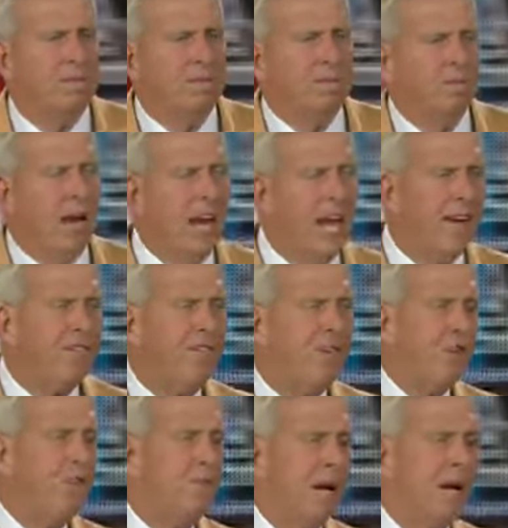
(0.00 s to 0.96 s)
But after
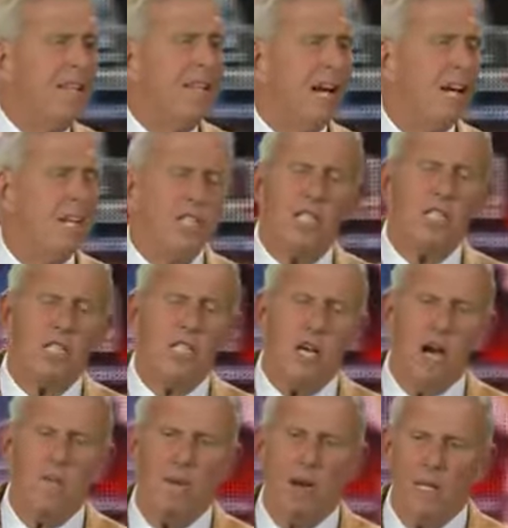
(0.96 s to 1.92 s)
you've been there just a
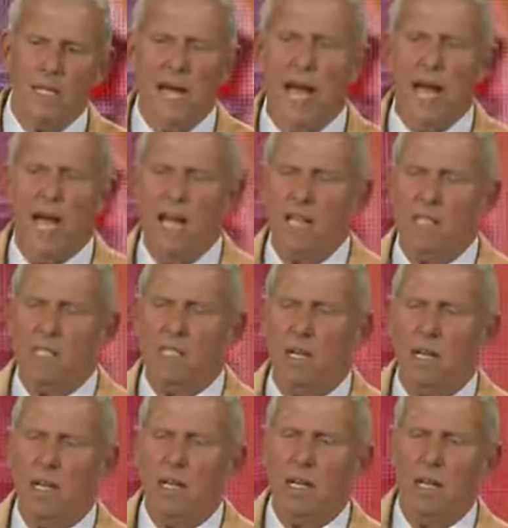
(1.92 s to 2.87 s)
couple of days,
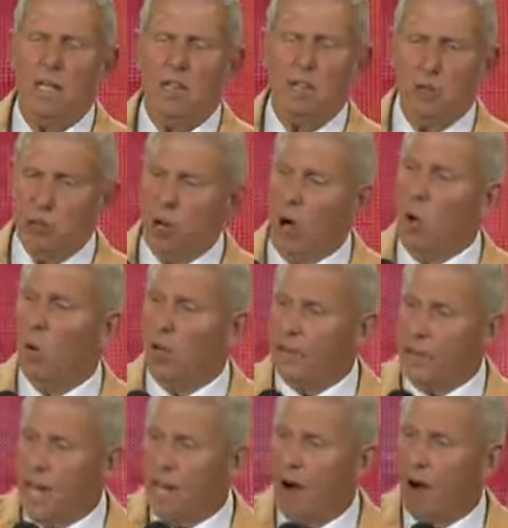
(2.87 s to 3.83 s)
you know what
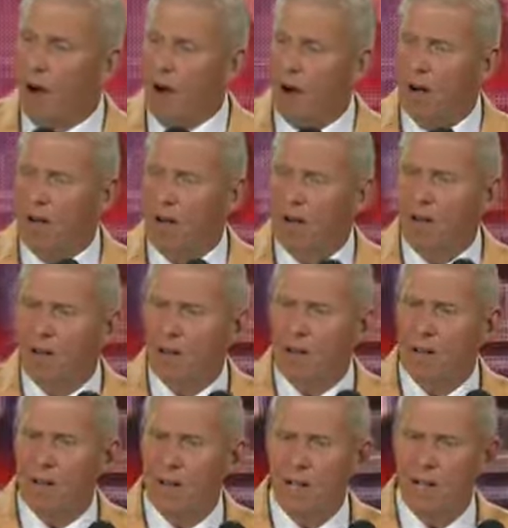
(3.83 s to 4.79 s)
they are.
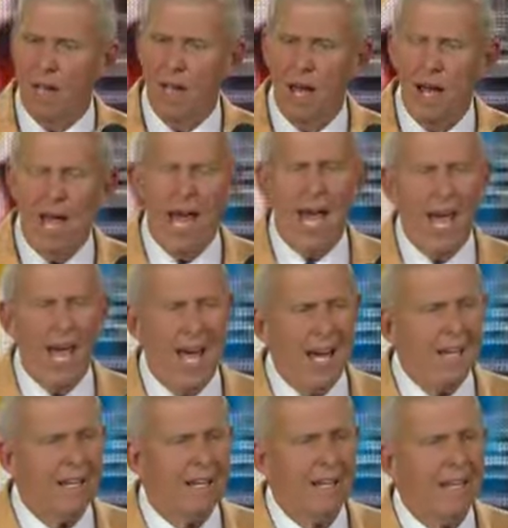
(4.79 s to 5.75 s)

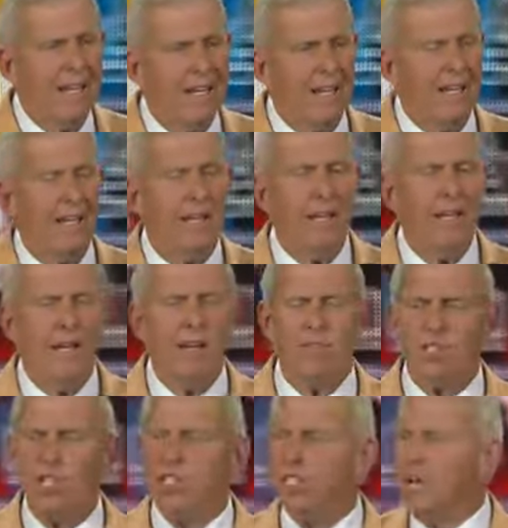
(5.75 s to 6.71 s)
And if
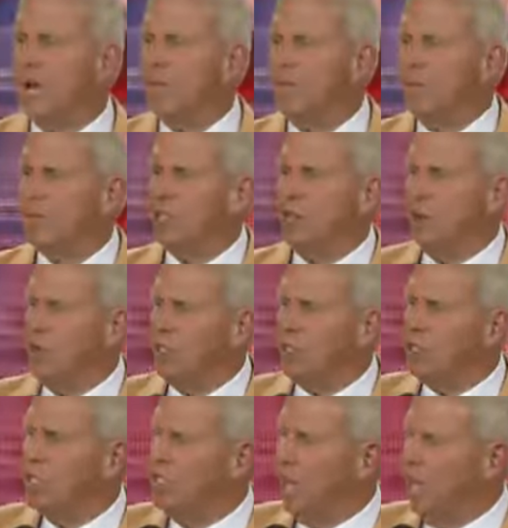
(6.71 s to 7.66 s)
someone
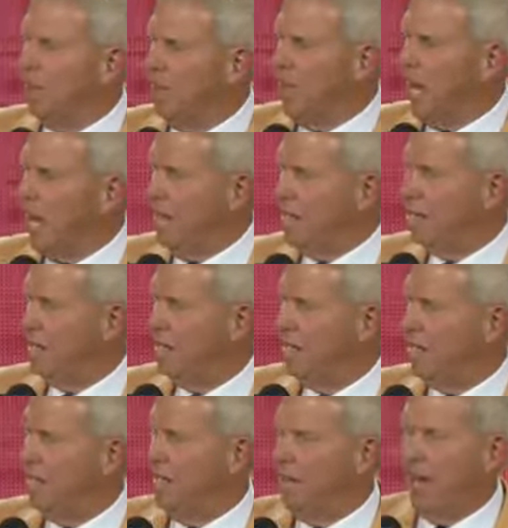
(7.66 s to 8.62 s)
should deviate
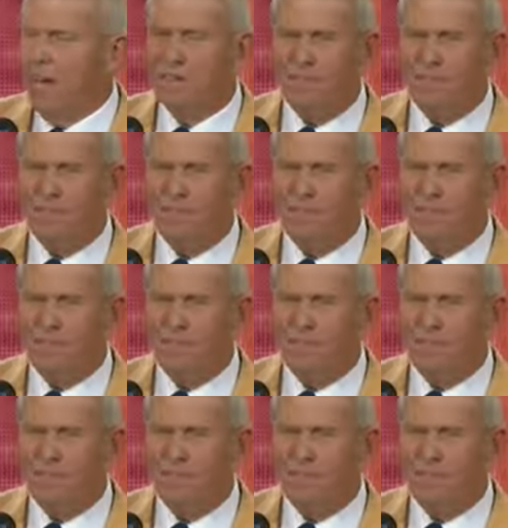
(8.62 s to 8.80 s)
and